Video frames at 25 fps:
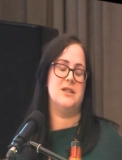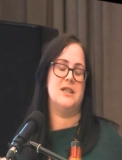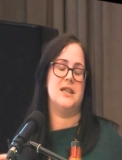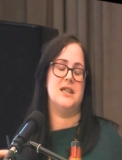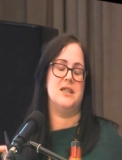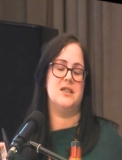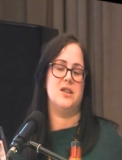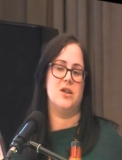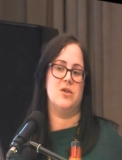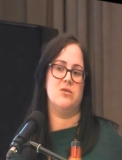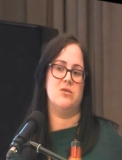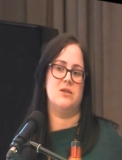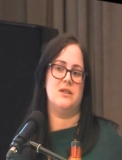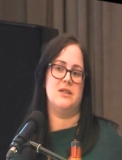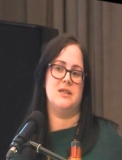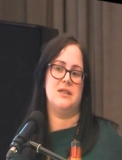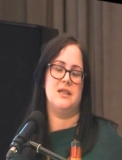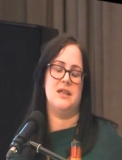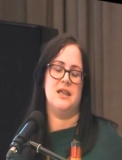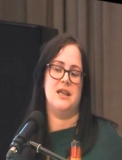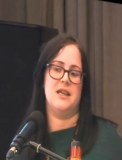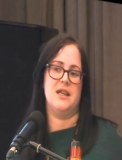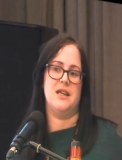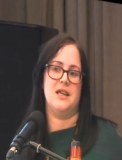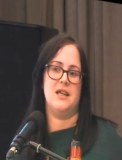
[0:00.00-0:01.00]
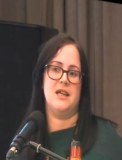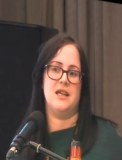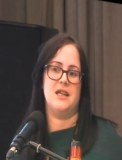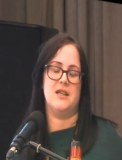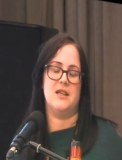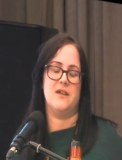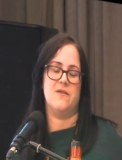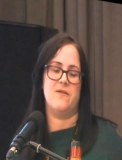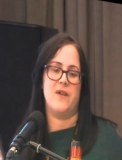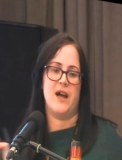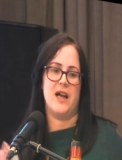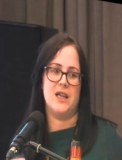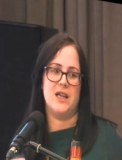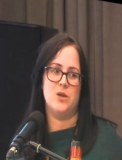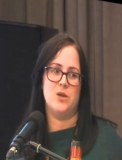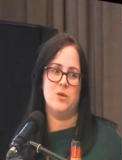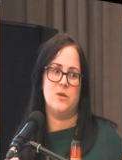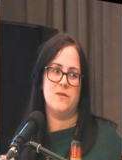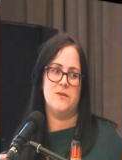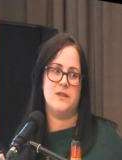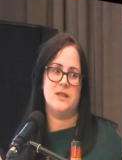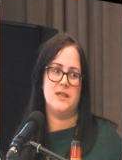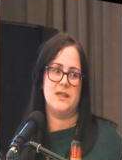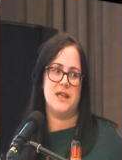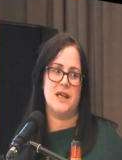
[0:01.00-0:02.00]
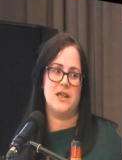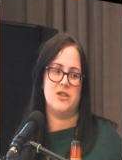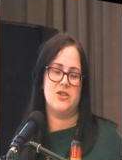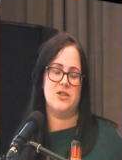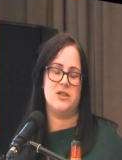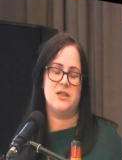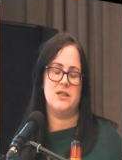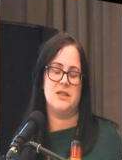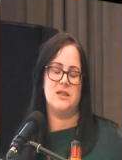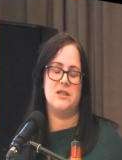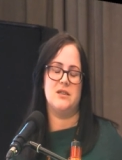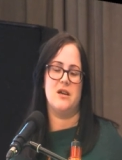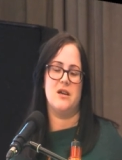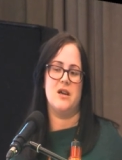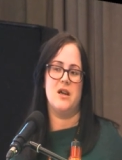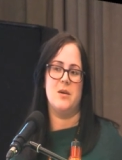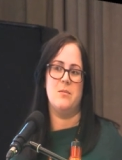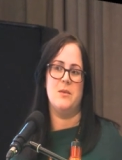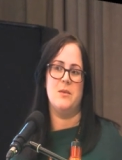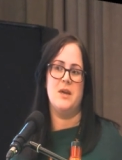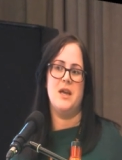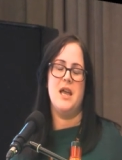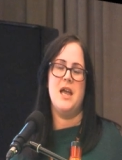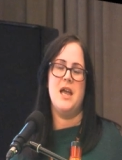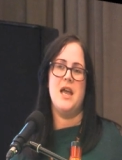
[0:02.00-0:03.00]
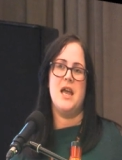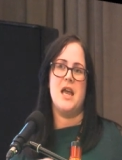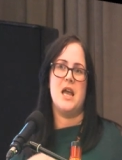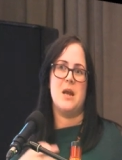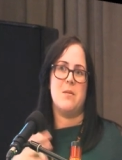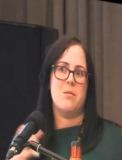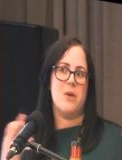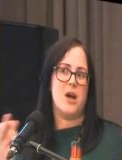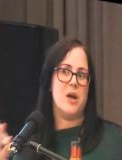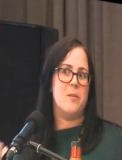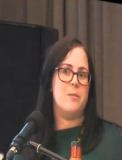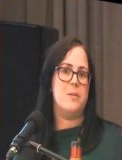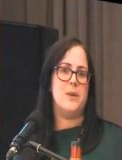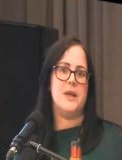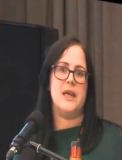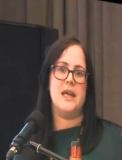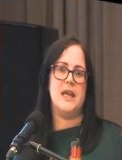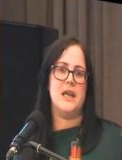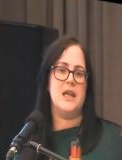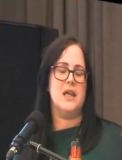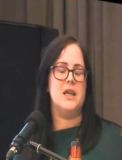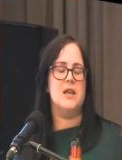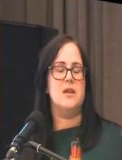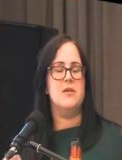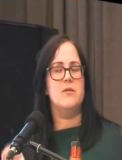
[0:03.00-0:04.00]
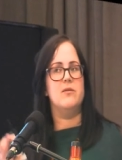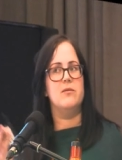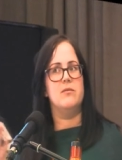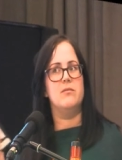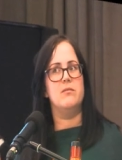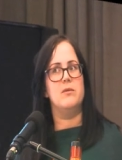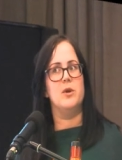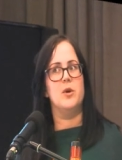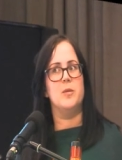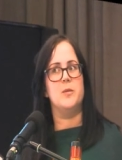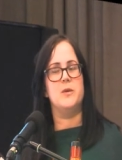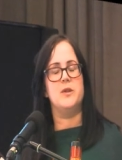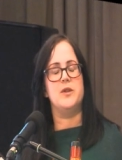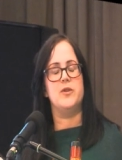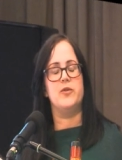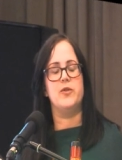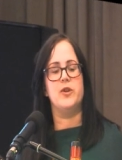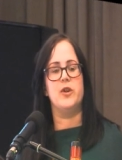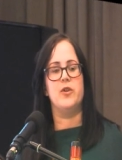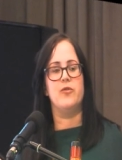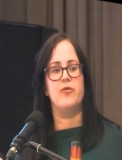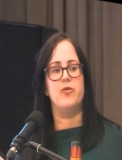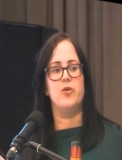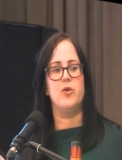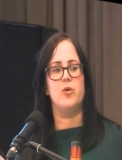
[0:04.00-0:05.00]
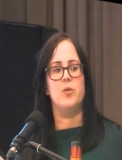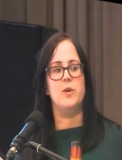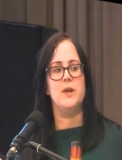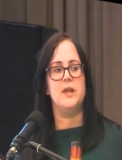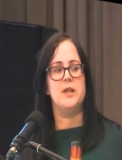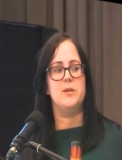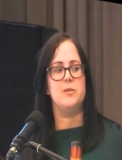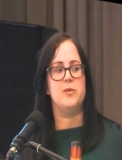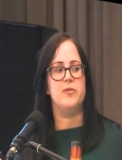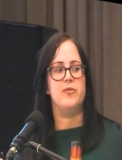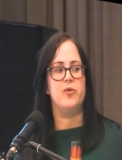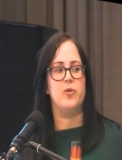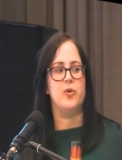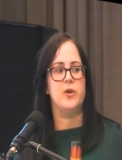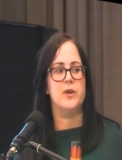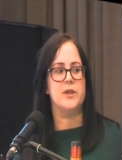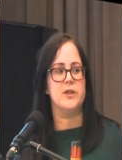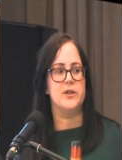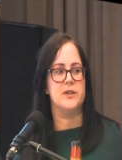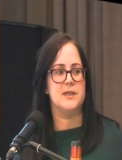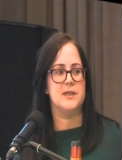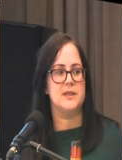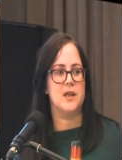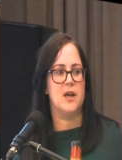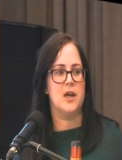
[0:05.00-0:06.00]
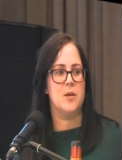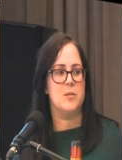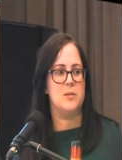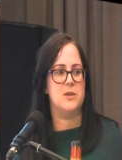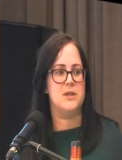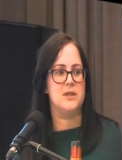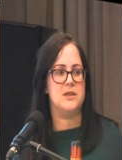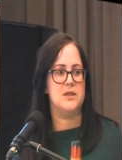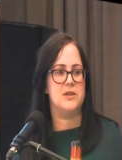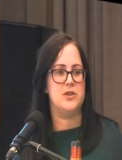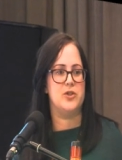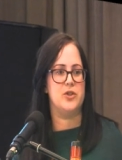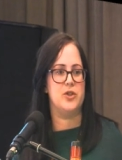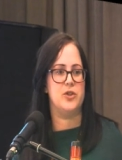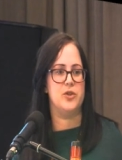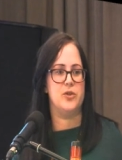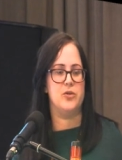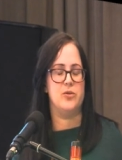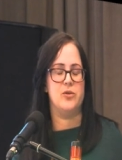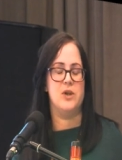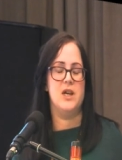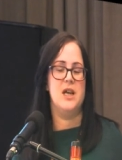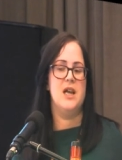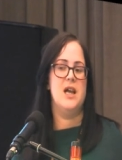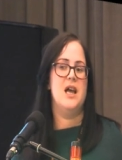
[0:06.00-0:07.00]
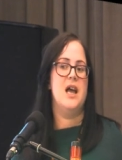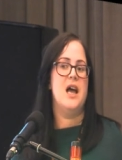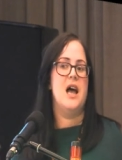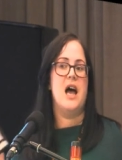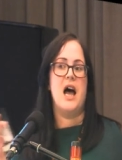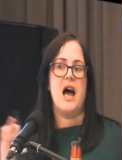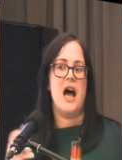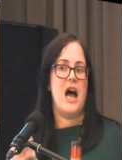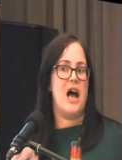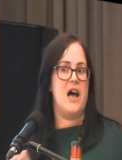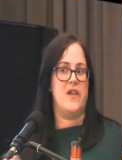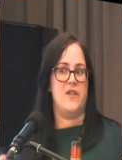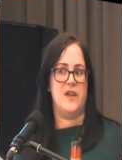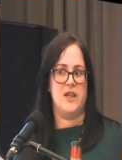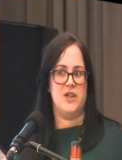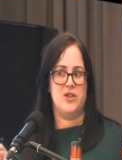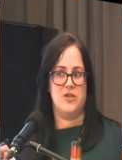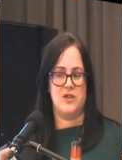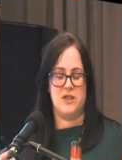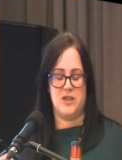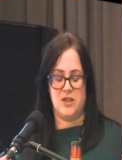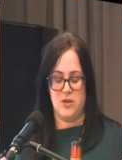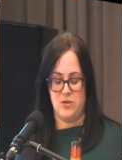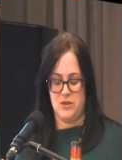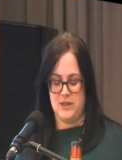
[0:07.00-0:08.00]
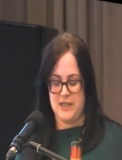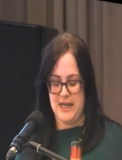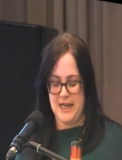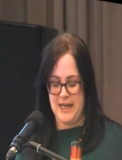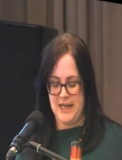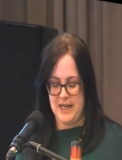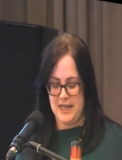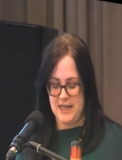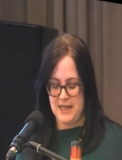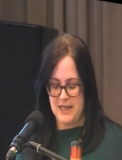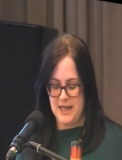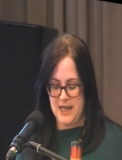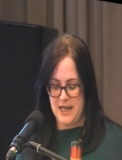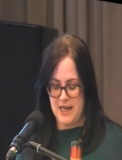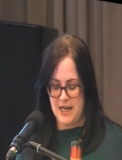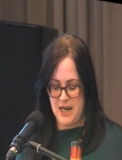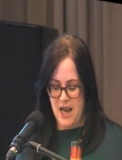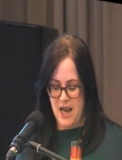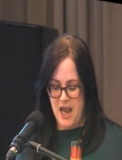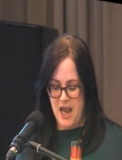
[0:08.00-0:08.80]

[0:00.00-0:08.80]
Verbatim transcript: They don't see the value of the session at the time. It might be up to 3 or 4 weeks before their assignment is due, and they just don't take it in.